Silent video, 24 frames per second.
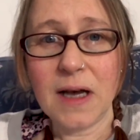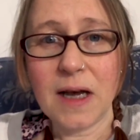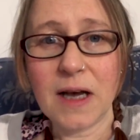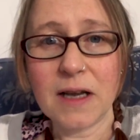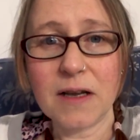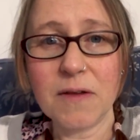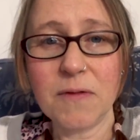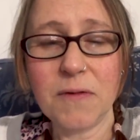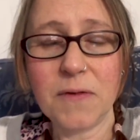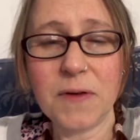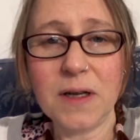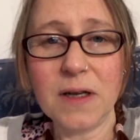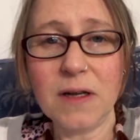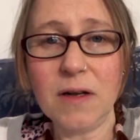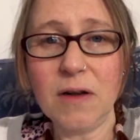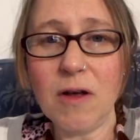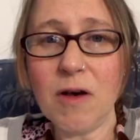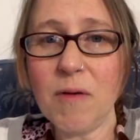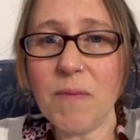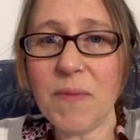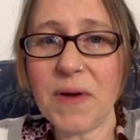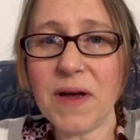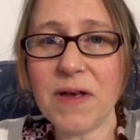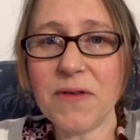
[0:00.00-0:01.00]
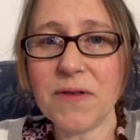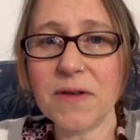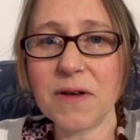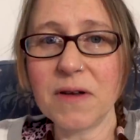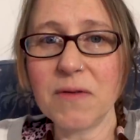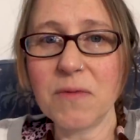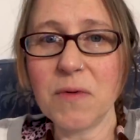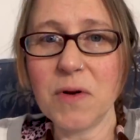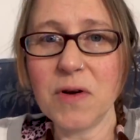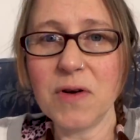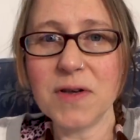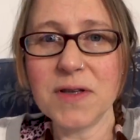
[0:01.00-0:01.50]
And I'm feeling a lot better than
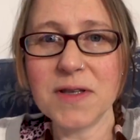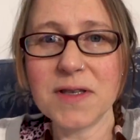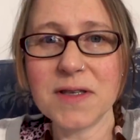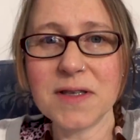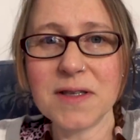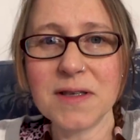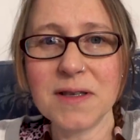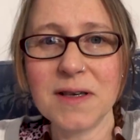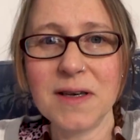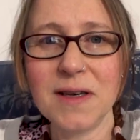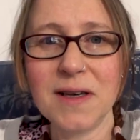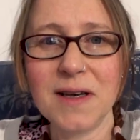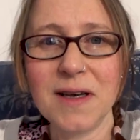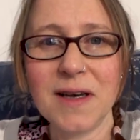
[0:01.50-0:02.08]
I was.